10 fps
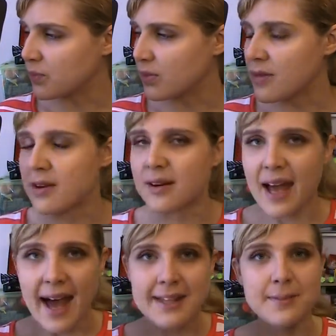There
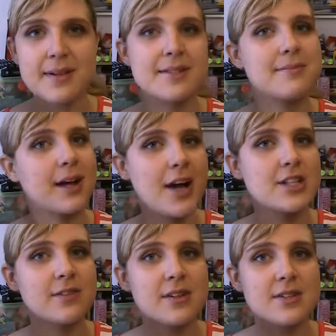has been some
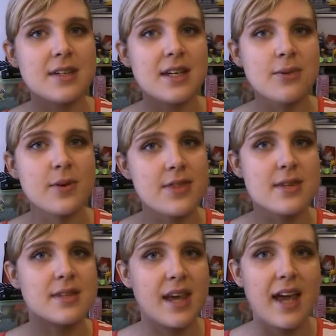controversy with
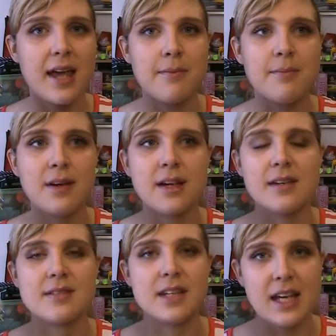this game
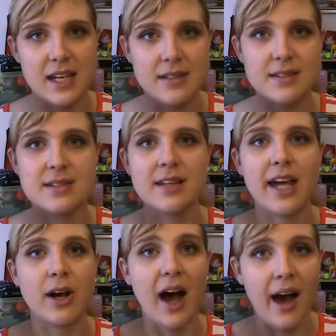because it is
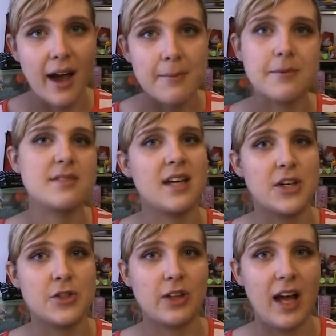like
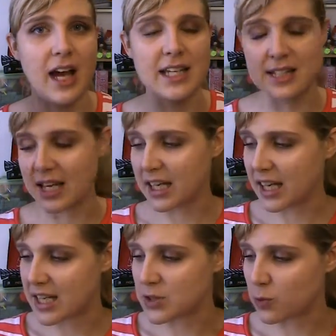hypersexualized. Like, it
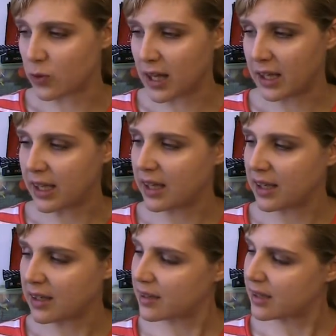is
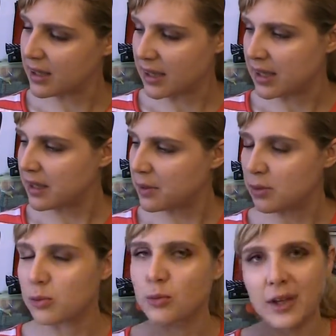really,
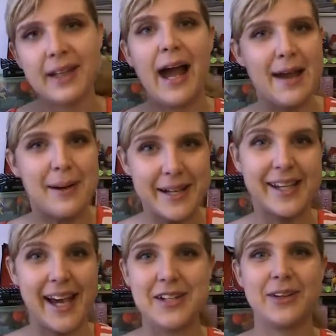really
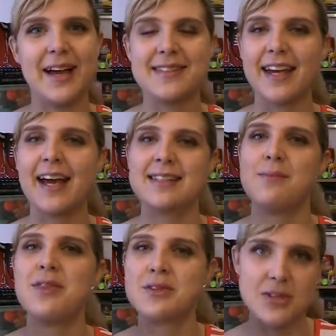hypersexualized, I guess. I
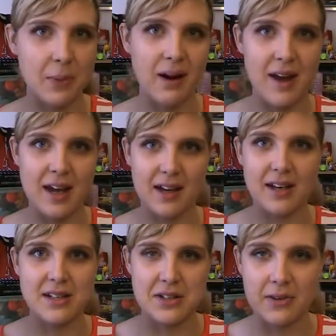mean, there's swearing
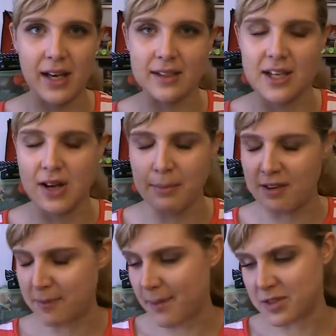in it too. Like, they drop
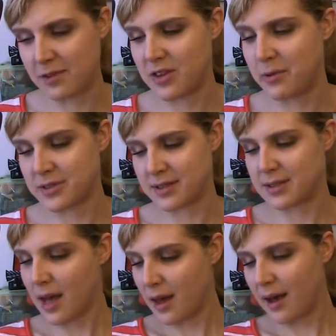F-bombs and everything, which
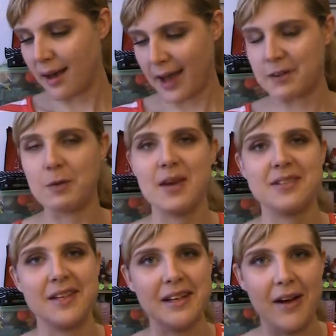is kind of
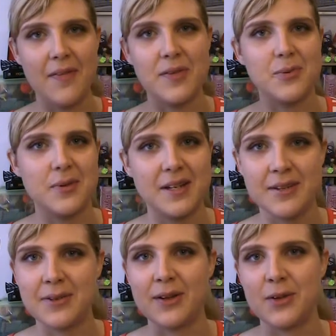amazing on the Wii
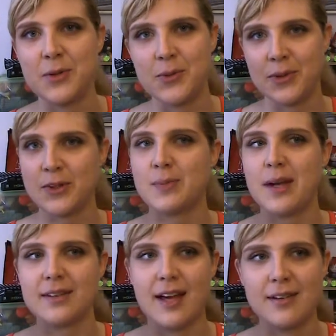U. Like, you wouldn't
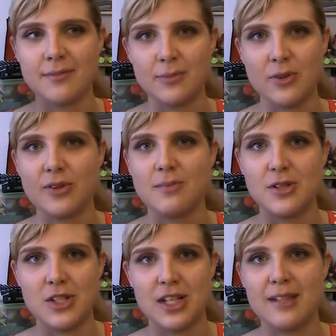expect that with the
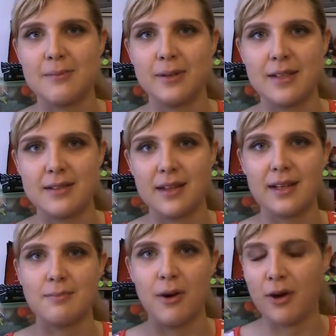machine that plays
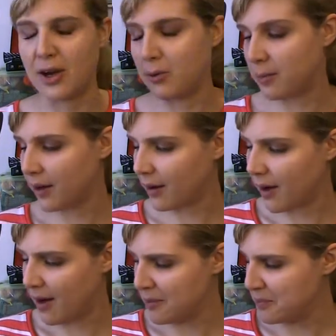like Mario. But
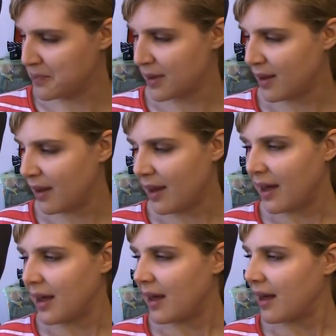
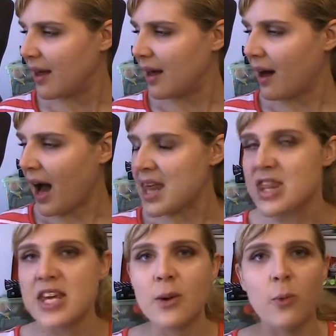I
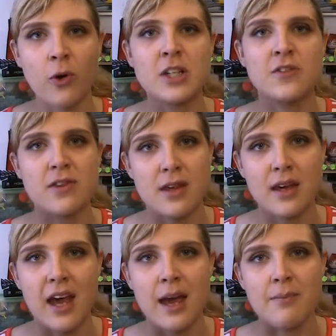think it works for the
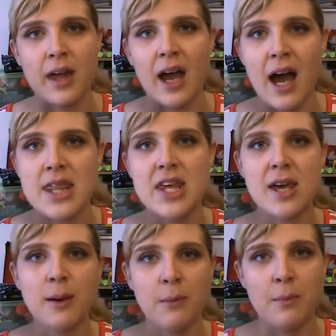game. Like, I
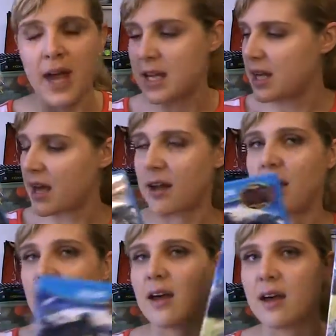think
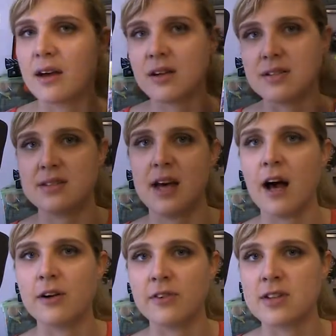Bayonetta
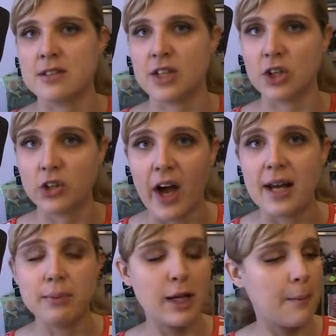herself is an
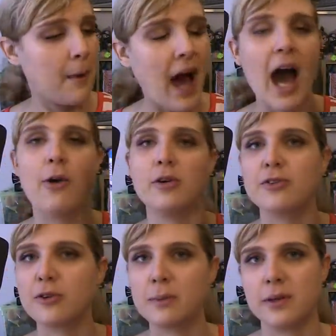incredibly
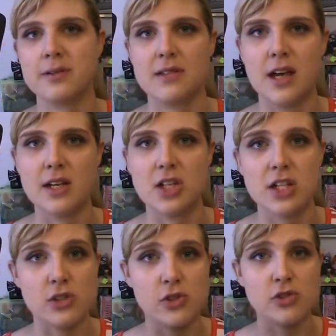powerful person.
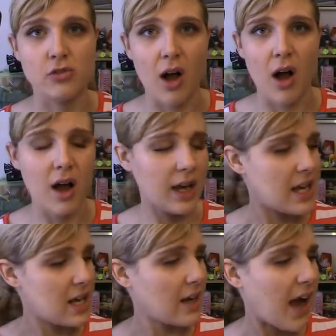She's strong.
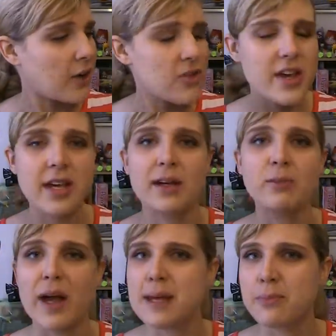I don't think
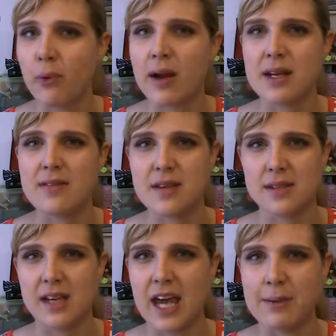at any point in
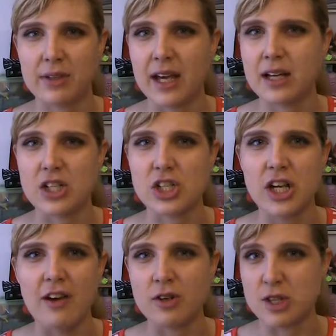this game, like, is
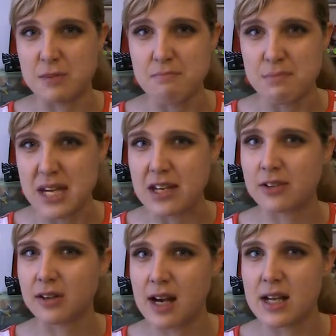she ever
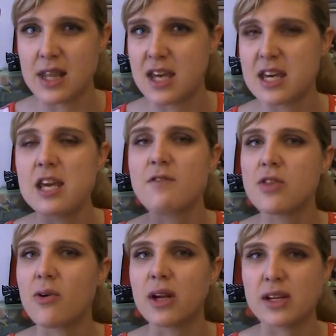demeaned or anything,
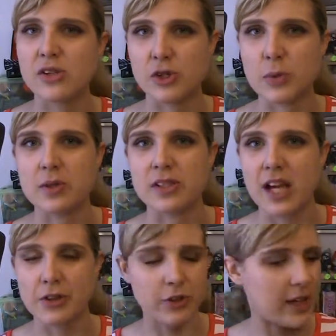even though it is super
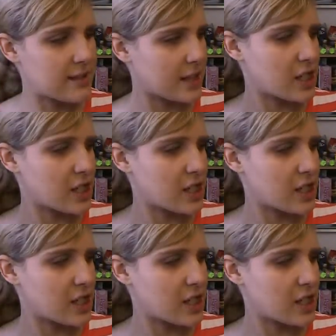sexualized.